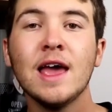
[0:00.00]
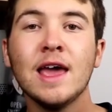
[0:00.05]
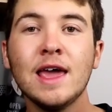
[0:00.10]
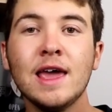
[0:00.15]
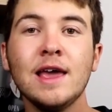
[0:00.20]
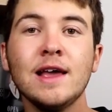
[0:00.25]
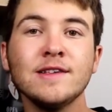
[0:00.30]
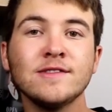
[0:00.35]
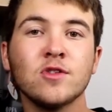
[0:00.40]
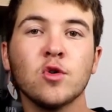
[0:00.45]

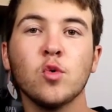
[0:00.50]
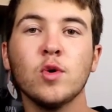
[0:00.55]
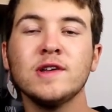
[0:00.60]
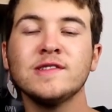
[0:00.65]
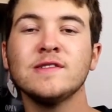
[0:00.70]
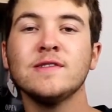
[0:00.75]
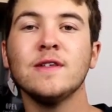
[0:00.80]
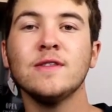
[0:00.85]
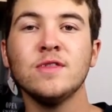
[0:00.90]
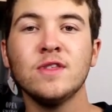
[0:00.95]
He is the
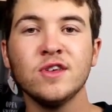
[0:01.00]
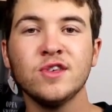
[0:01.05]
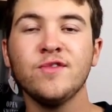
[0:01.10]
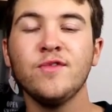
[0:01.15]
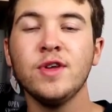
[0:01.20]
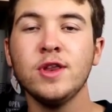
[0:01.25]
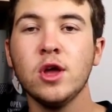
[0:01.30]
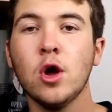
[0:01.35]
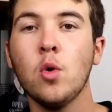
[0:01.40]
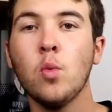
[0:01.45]
reason that this
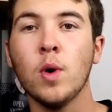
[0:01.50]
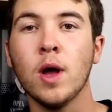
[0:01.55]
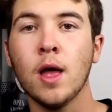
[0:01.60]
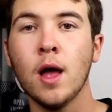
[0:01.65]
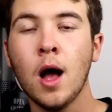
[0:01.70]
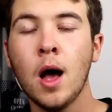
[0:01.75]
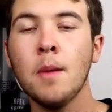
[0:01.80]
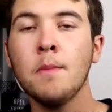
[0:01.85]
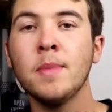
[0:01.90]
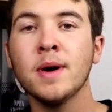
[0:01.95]
video
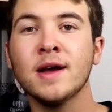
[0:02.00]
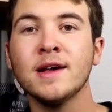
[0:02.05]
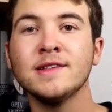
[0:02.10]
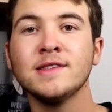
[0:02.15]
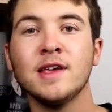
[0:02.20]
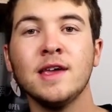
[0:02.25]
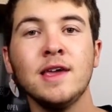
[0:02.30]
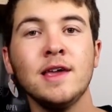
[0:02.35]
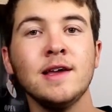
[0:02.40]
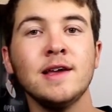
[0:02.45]
went up
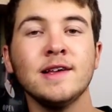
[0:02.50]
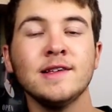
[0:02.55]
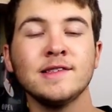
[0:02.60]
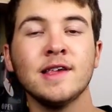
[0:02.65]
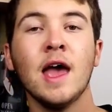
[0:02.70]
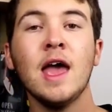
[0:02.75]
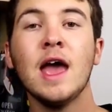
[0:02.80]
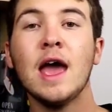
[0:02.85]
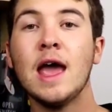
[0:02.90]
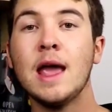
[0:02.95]
because he
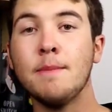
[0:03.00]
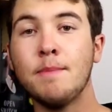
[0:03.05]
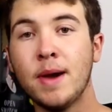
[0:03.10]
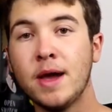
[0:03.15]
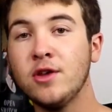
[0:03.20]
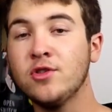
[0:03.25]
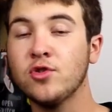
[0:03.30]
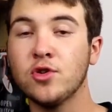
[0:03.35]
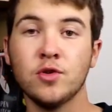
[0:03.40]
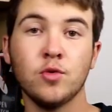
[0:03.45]
is a
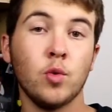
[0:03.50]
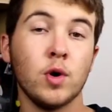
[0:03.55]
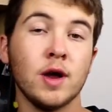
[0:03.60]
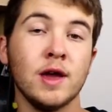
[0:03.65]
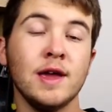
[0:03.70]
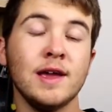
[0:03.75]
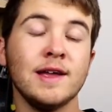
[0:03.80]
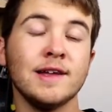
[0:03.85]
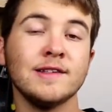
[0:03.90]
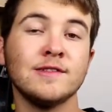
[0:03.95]
patron where
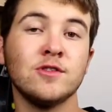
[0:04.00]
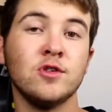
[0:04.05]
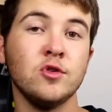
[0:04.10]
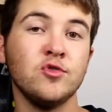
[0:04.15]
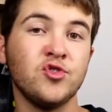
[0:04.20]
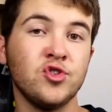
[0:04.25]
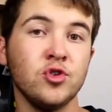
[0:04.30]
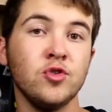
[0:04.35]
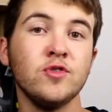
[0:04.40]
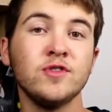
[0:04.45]
he gets
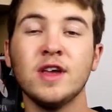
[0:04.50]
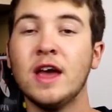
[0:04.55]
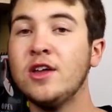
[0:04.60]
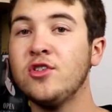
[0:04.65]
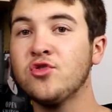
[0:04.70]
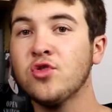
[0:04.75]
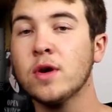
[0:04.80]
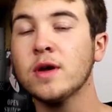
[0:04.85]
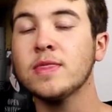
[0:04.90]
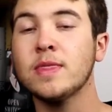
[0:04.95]
to choose a
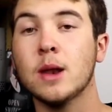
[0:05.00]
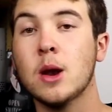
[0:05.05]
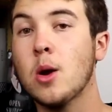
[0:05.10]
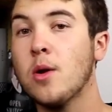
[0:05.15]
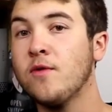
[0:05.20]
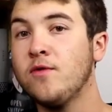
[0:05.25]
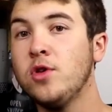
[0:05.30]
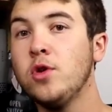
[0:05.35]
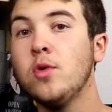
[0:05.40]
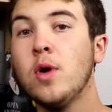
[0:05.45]
trick that I
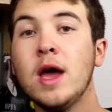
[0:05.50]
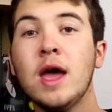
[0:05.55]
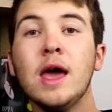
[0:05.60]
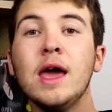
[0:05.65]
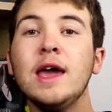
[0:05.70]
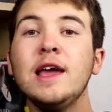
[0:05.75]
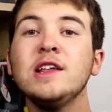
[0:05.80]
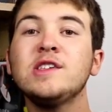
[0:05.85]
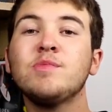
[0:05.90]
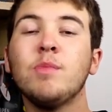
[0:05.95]
review
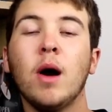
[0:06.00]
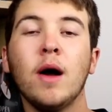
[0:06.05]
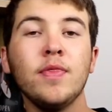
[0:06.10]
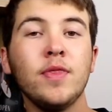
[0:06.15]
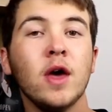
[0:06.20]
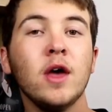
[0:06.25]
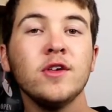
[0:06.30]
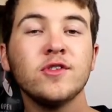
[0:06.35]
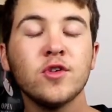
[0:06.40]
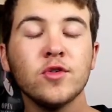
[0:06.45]
each
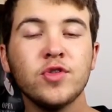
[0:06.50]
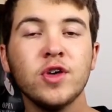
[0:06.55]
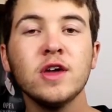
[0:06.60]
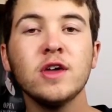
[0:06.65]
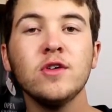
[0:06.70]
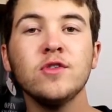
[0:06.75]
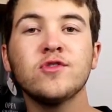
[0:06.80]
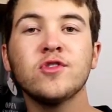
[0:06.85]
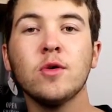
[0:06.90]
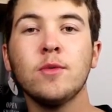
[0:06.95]
month. So
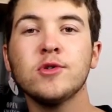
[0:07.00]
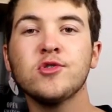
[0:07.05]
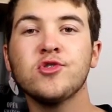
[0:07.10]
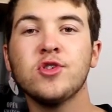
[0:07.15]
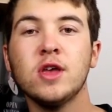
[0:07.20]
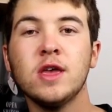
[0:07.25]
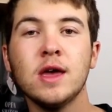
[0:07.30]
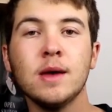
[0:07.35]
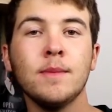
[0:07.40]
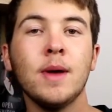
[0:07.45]
thank you so much
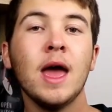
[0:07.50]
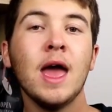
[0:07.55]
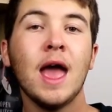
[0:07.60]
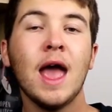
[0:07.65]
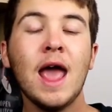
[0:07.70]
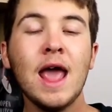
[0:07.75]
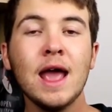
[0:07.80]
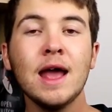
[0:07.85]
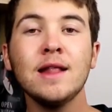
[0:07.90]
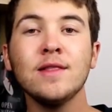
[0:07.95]
to him
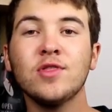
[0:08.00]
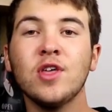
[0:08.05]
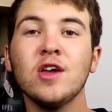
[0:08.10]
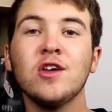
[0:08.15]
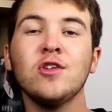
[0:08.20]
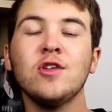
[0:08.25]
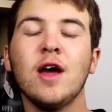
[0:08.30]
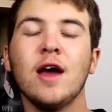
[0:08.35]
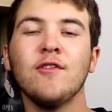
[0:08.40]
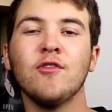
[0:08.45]
and
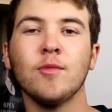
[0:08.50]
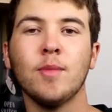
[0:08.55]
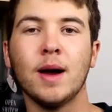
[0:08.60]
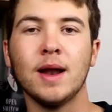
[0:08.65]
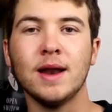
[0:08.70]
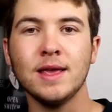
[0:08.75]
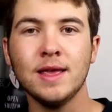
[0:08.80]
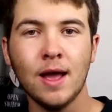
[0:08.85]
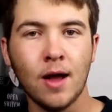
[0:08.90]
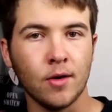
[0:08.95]
thank you to
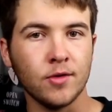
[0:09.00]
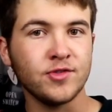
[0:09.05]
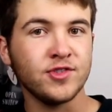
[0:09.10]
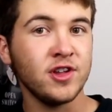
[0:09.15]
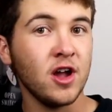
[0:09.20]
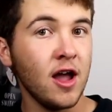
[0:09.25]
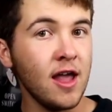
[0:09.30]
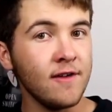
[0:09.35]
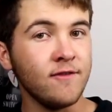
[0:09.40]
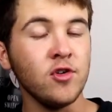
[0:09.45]
everybody else.
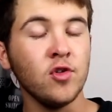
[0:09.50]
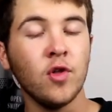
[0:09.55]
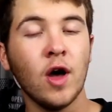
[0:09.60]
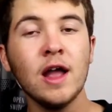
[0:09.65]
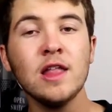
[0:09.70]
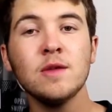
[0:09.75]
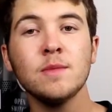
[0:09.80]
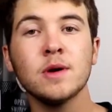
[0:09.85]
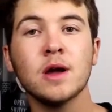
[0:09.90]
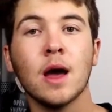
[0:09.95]
Now, if you'd
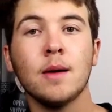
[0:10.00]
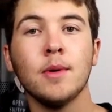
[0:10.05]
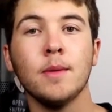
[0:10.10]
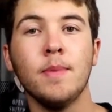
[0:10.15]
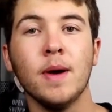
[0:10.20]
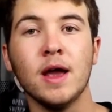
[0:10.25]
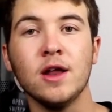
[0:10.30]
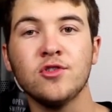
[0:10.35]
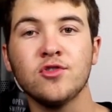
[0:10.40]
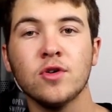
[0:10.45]
like to become a
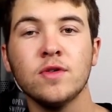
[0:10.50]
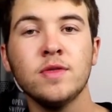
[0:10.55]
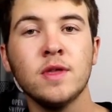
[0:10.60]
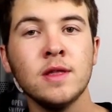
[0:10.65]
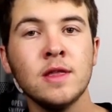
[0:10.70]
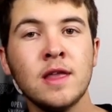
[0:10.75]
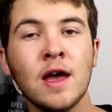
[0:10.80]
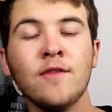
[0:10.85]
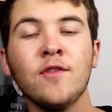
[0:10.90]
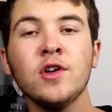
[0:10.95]
patron,
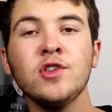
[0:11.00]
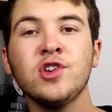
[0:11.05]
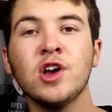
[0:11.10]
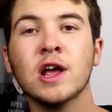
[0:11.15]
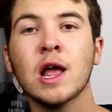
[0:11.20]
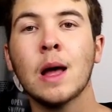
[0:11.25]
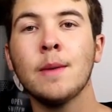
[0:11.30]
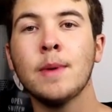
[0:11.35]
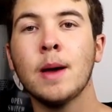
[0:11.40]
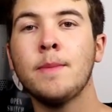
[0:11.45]
then definitely
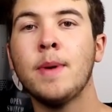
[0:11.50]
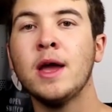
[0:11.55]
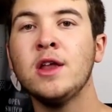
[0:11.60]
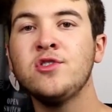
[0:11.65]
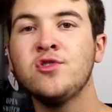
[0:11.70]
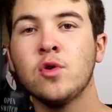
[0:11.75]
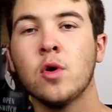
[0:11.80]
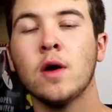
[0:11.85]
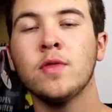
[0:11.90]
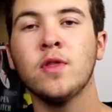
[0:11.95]
check out my
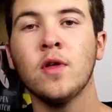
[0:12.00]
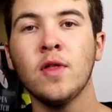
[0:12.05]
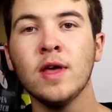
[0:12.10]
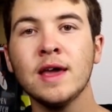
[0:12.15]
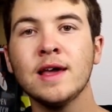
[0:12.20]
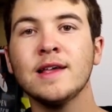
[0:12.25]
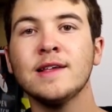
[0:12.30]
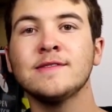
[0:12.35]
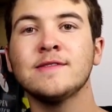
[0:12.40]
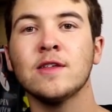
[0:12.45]
Patreon. The
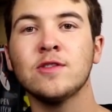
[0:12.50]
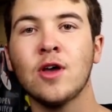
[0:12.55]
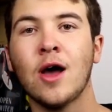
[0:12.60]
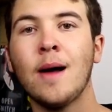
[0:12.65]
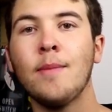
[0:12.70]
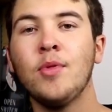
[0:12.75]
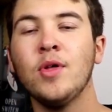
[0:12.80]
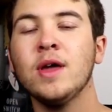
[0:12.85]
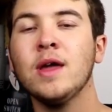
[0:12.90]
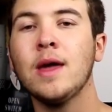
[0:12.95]
link is the
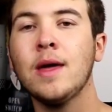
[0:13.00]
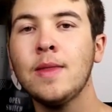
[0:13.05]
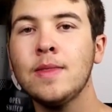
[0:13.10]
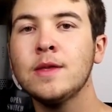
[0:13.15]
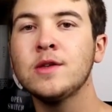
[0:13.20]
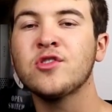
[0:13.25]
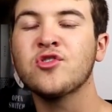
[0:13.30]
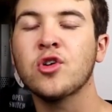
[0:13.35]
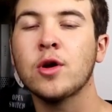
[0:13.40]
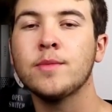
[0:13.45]
top link in
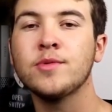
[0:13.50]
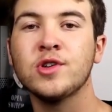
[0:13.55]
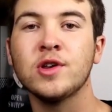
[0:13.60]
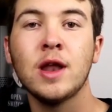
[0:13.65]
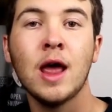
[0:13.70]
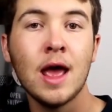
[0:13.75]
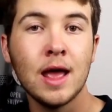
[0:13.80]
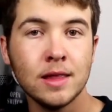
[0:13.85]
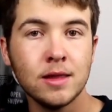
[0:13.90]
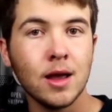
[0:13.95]
the
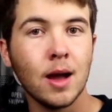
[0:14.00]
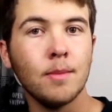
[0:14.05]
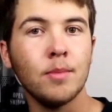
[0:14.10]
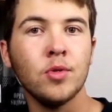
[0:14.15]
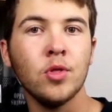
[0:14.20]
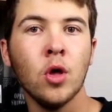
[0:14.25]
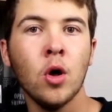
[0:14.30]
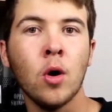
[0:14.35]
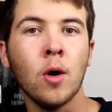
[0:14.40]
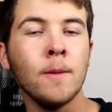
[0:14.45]
description down
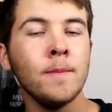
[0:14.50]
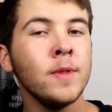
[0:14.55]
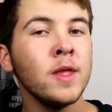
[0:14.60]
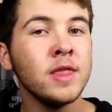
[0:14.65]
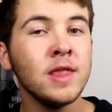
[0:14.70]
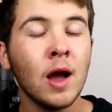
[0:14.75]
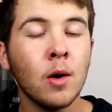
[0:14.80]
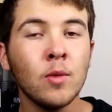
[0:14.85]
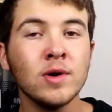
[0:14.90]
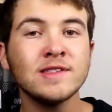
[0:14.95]
below.
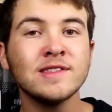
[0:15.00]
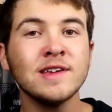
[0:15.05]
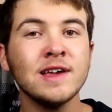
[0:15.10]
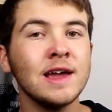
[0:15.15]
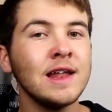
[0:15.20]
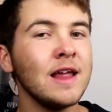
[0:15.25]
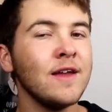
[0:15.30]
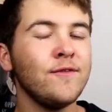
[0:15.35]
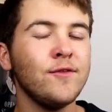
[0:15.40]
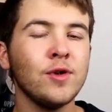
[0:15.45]
Now, once
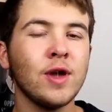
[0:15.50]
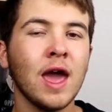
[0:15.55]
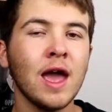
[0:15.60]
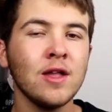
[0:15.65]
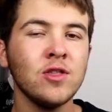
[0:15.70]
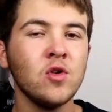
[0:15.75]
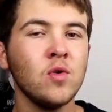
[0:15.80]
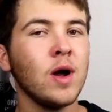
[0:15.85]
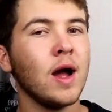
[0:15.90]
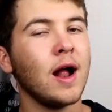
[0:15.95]
again, if you
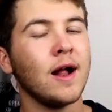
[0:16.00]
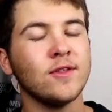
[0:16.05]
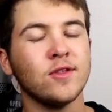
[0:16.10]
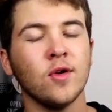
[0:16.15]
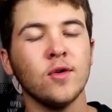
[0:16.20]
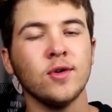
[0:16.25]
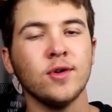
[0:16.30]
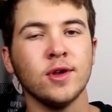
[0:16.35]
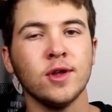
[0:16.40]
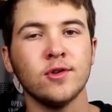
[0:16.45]
can't do it, I
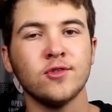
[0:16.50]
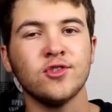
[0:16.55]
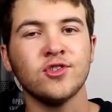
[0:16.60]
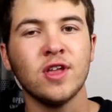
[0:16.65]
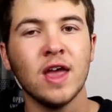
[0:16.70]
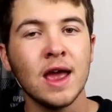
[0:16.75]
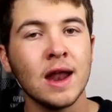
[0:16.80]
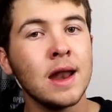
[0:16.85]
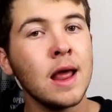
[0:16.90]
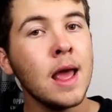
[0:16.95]
totally
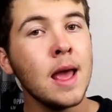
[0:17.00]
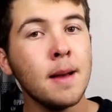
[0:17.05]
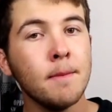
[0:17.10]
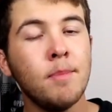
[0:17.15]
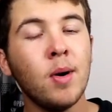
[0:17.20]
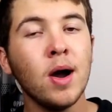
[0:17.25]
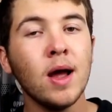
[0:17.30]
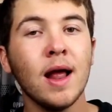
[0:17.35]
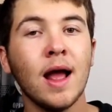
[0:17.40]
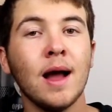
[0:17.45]
understand,
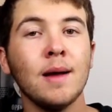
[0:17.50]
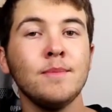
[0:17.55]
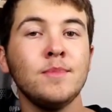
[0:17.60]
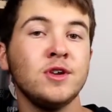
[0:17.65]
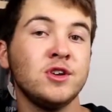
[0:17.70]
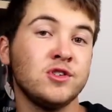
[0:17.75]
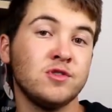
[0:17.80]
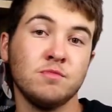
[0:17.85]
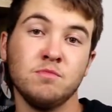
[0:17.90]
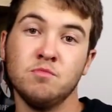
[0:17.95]
but I
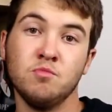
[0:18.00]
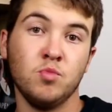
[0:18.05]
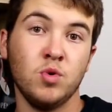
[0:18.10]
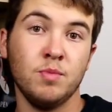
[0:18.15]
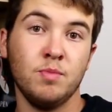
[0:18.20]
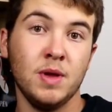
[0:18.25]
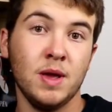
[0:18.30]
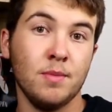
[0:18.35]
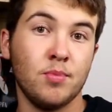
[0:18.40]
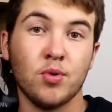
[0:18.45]
just
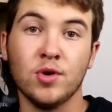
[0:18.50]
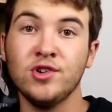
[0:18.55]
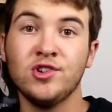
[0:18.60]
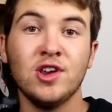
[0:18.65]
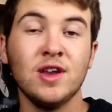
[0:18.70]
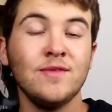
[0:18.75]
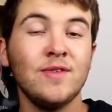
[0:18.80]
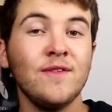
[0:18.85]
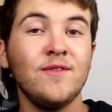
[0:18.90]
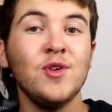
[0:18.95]
would be
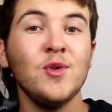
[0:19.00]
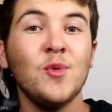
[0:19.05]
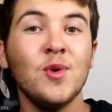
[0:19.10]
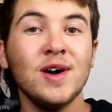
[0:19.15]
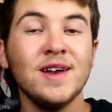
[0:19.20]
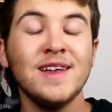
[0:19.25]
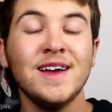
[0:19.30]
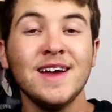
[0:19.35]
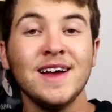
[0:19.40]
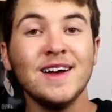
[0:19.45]
appreciative if you
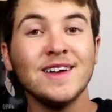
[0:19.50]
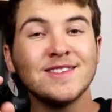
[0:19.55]
would.